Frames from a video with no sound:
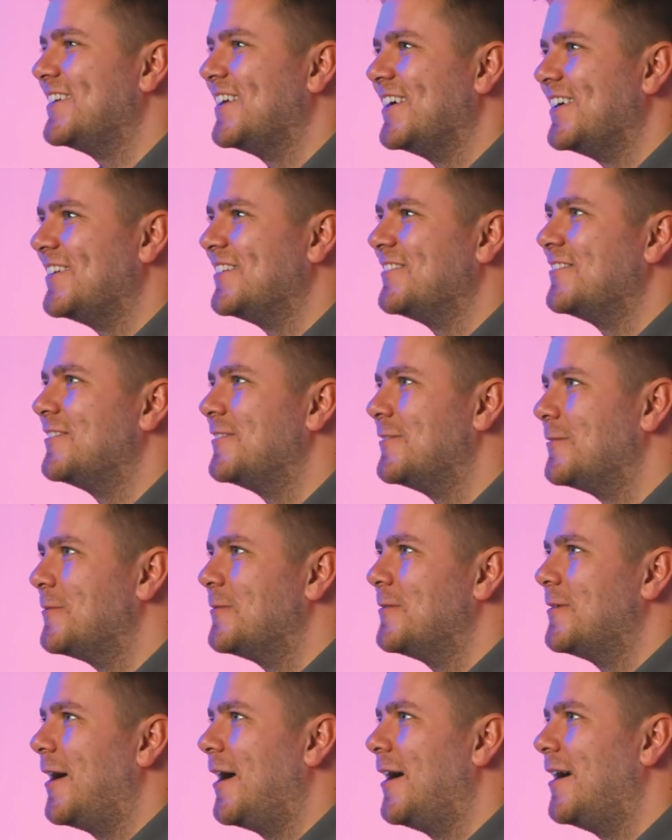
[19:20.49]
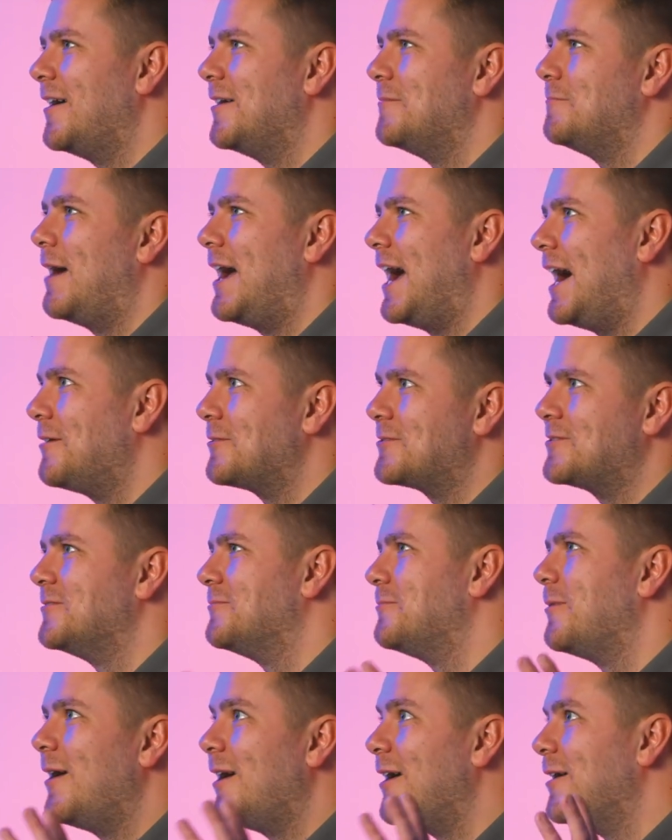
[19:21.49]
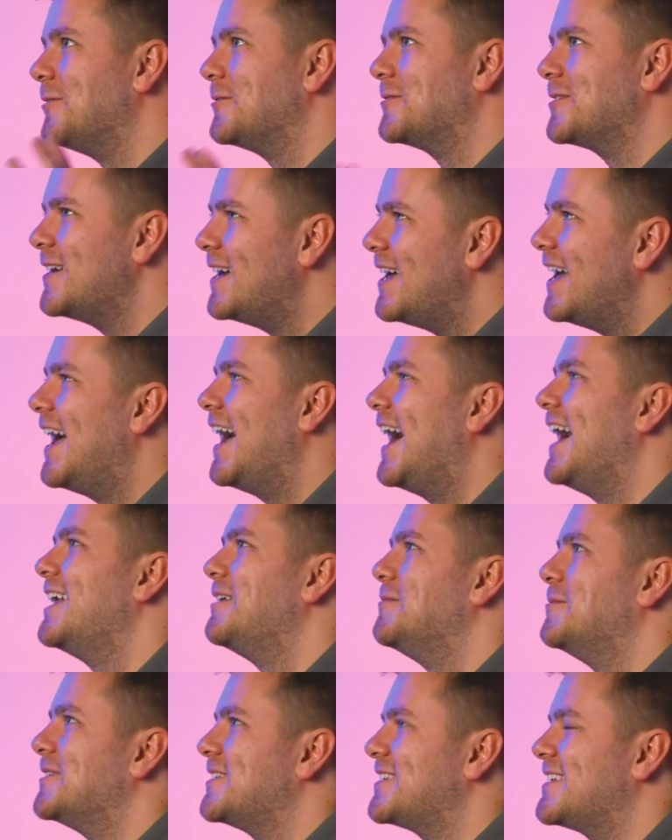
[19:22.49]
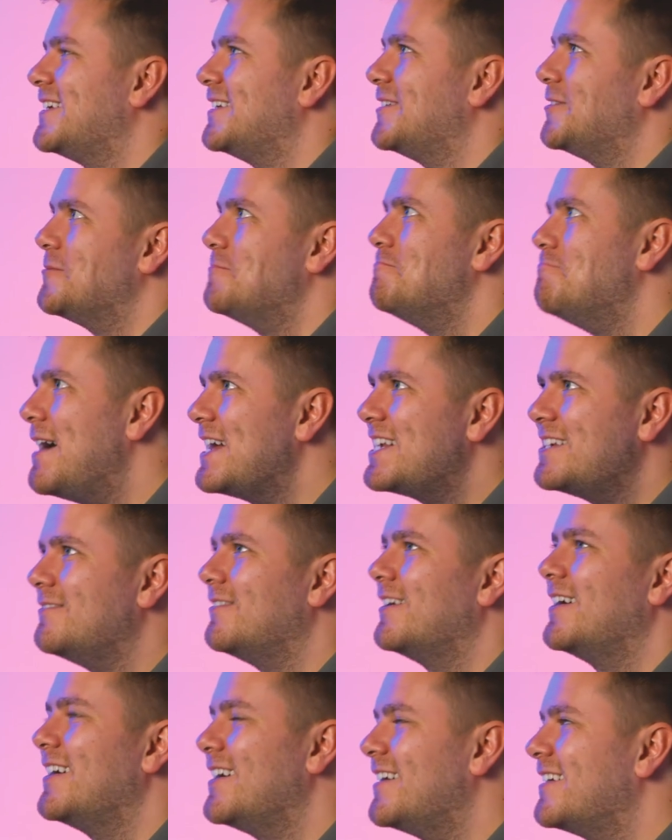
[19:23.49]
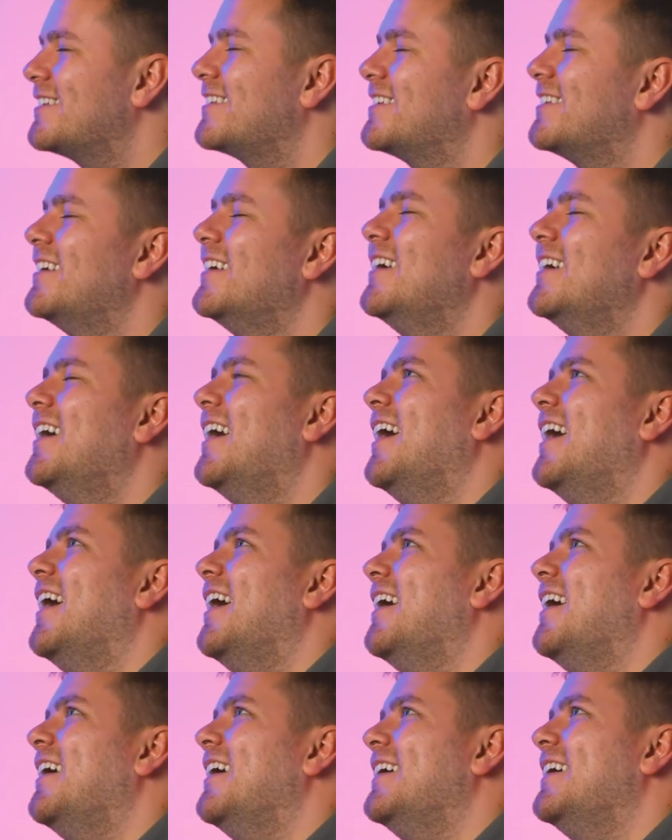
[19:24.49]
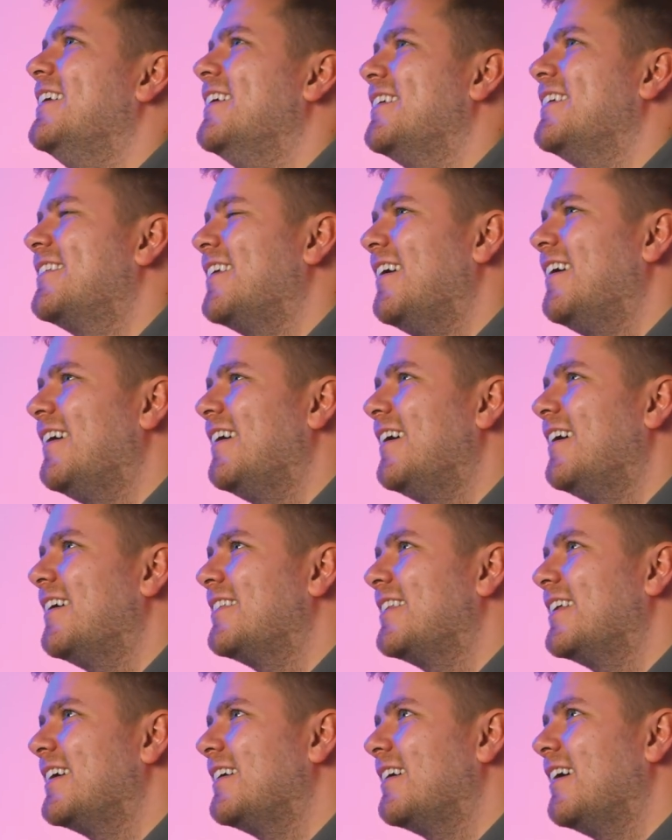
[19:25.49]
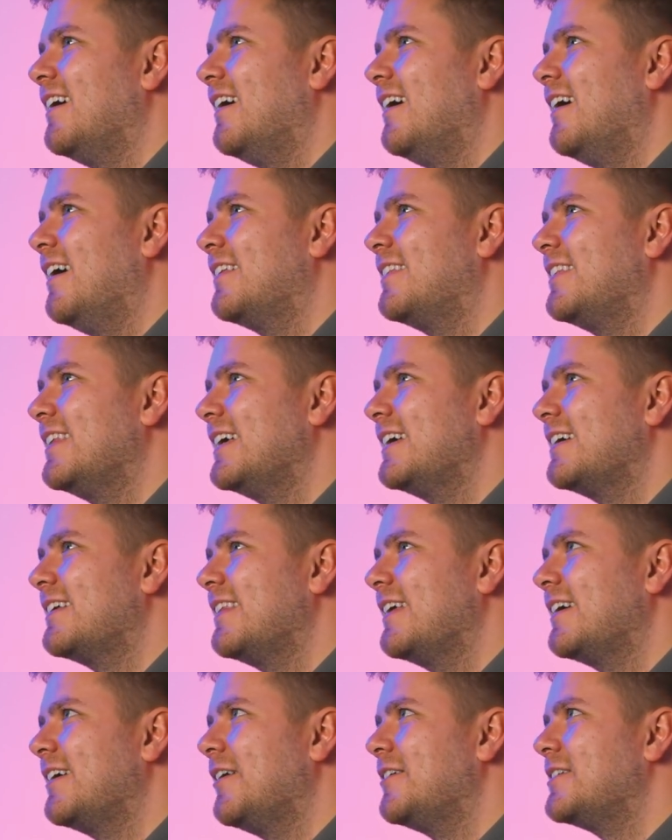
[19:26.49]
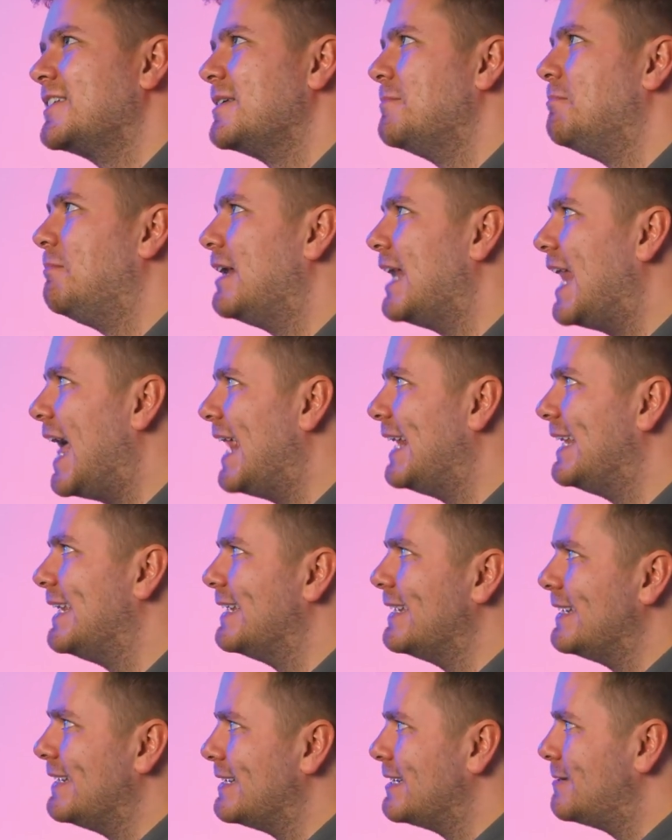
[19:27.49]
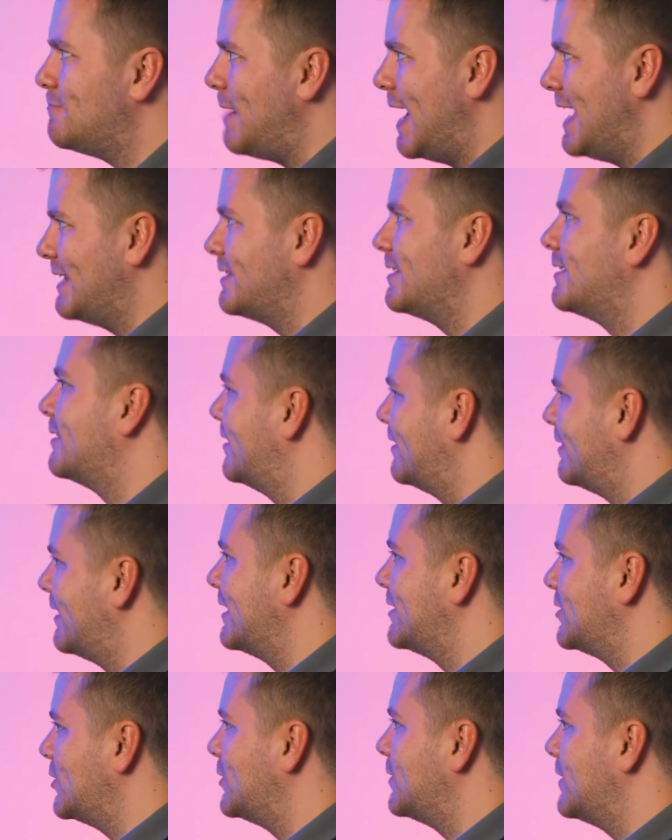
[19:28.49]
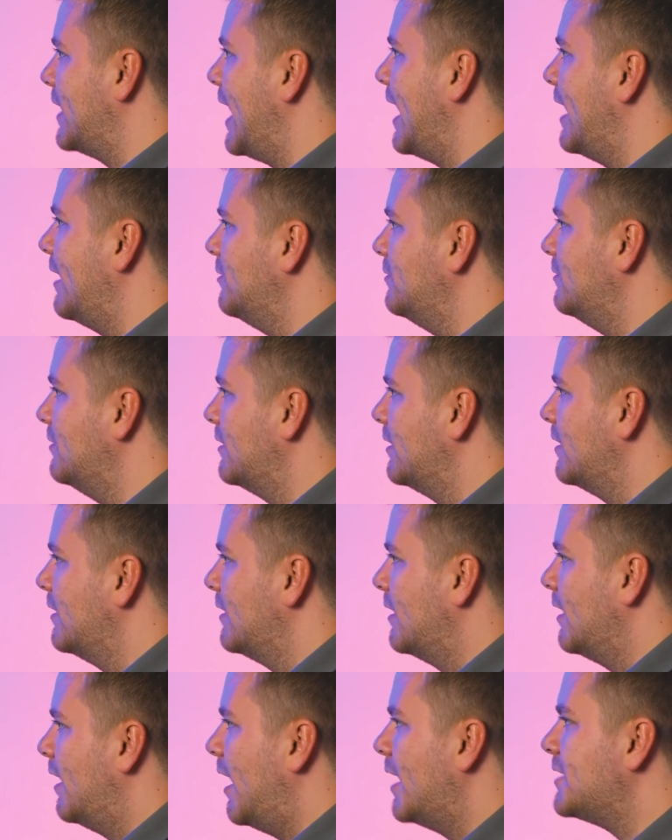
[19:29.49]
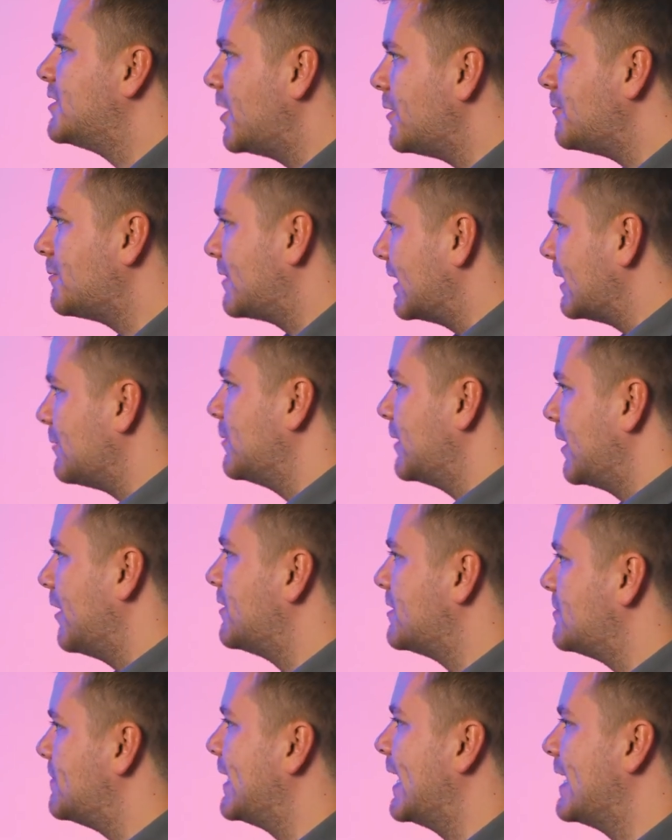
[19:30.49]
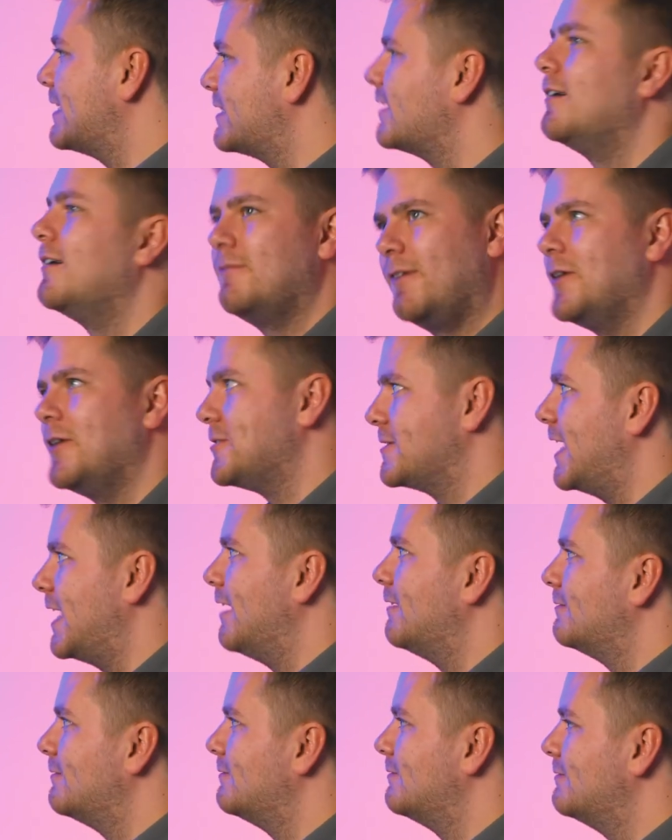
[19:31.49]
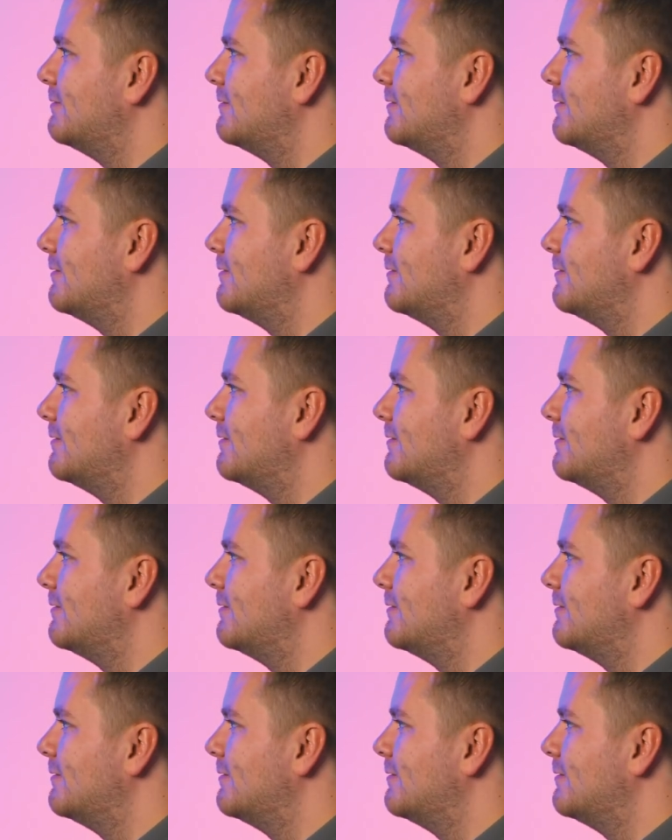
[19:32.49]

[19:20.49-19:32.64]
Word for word: and, and um, out of world elements in it or metaverse uh, in it. So I think I think they're going to blend better than they do now. Yes. I don't think we're going to be getting our phones out.